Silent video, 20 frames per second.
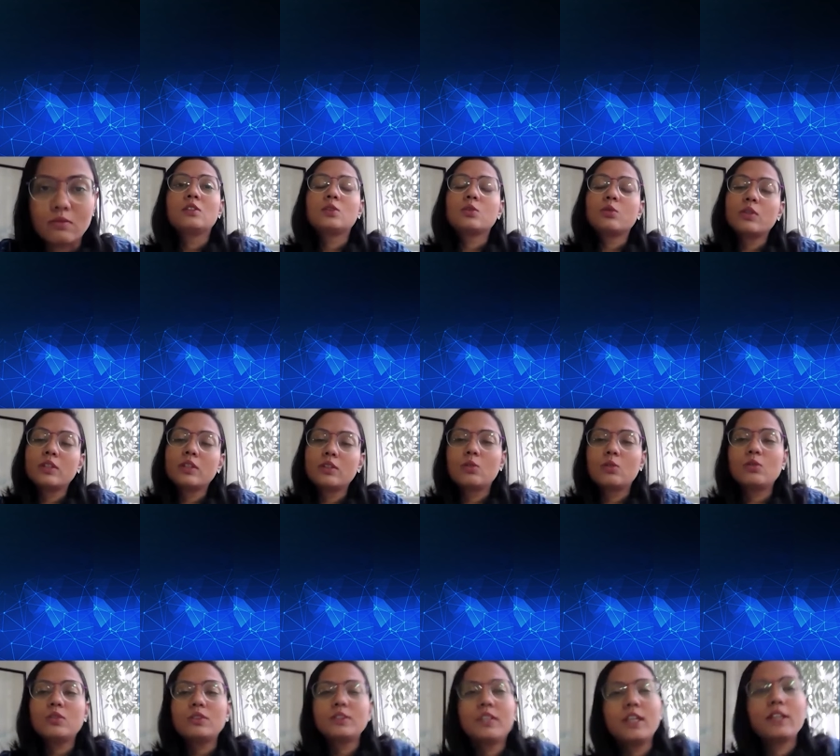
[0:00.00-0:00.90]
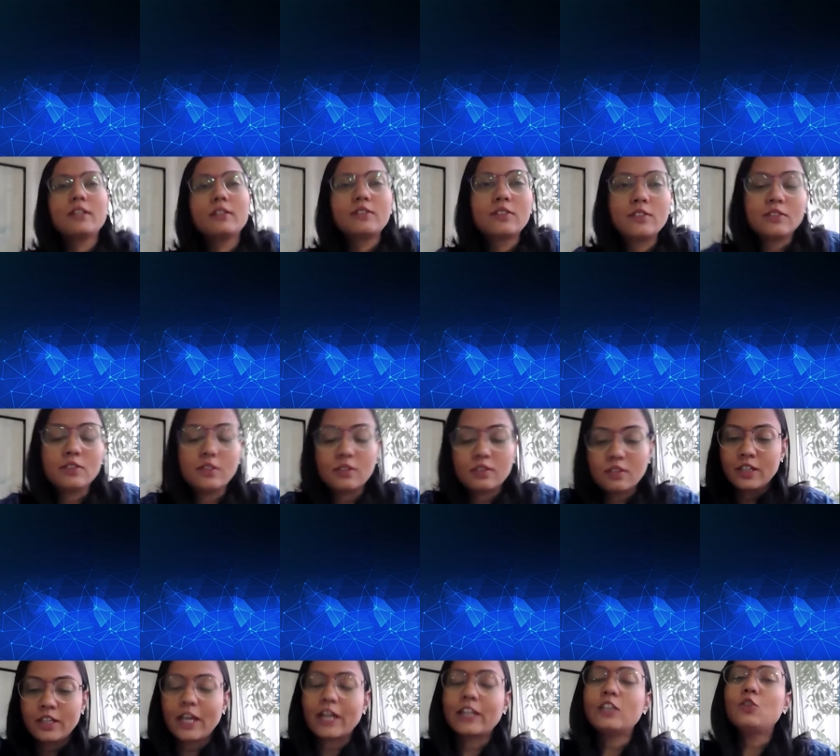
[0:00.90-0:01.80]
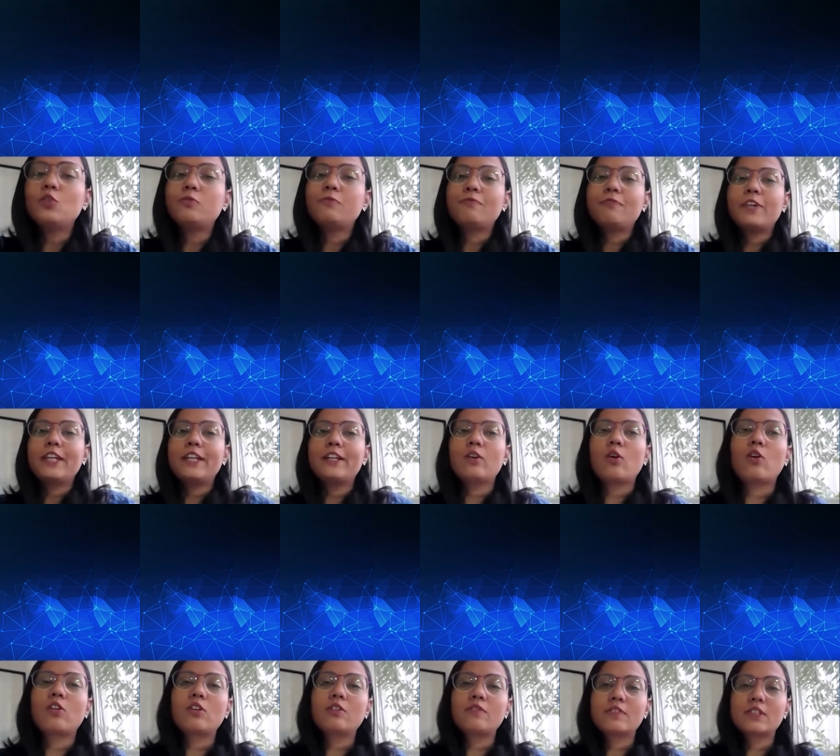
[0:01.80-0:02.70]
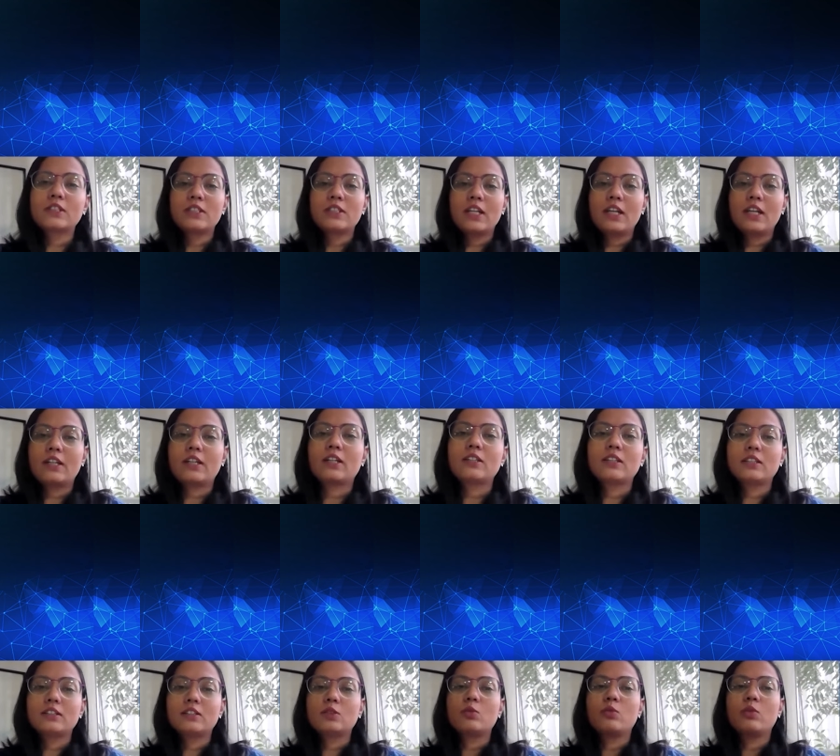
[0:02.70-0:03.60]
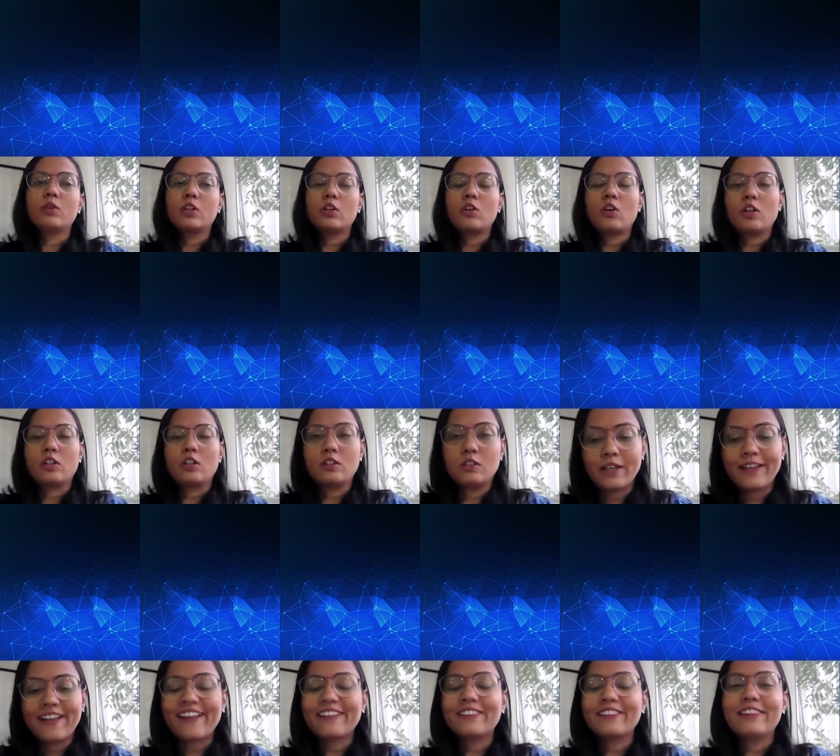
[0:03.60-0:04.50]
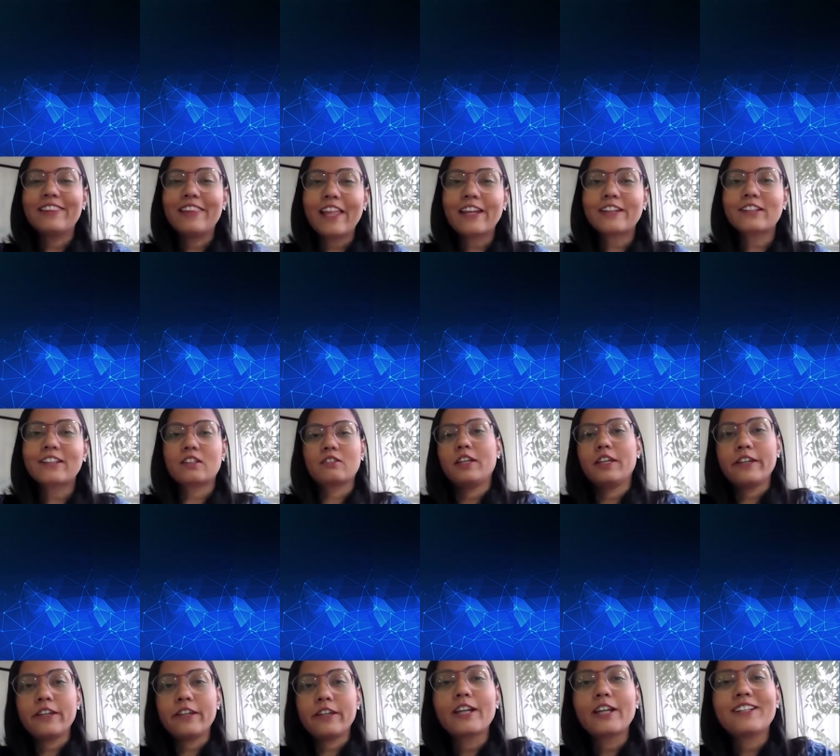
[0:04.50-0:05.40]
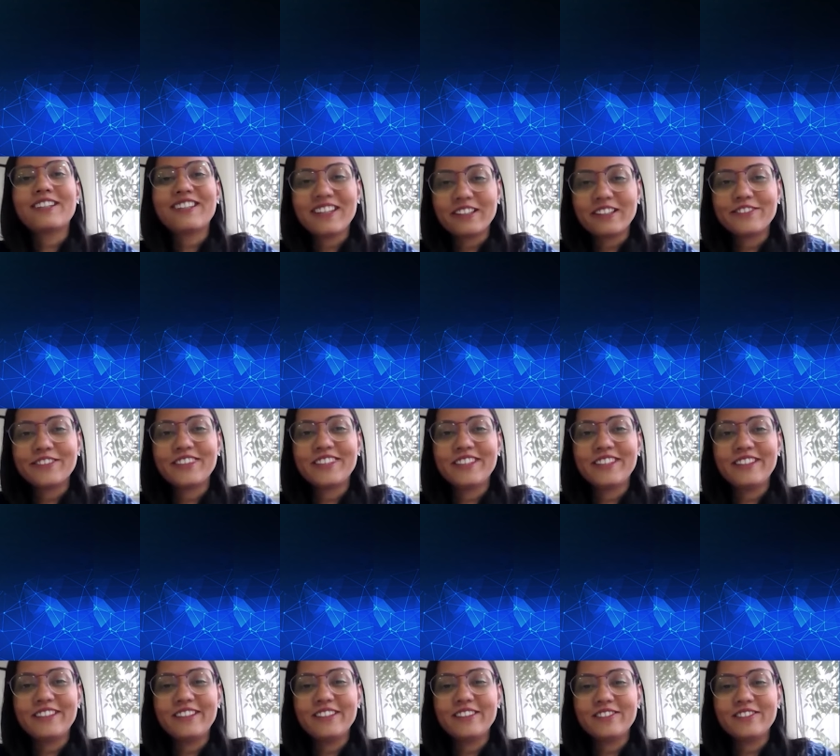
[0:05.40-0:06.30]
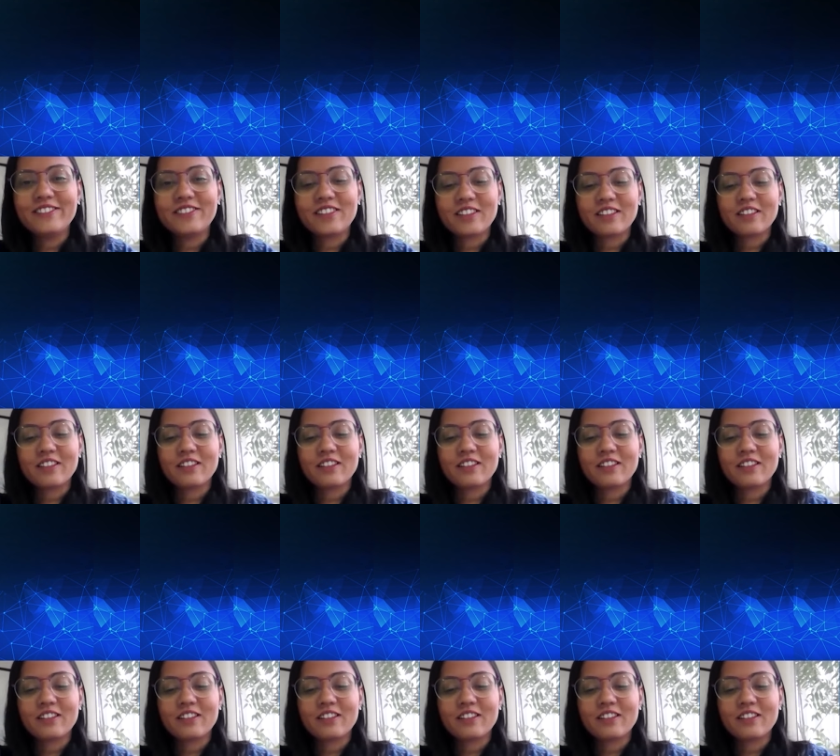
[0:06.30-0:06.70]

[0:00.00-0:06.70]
So in those cases, can you feed all of this data that's going on and let AI take the lead here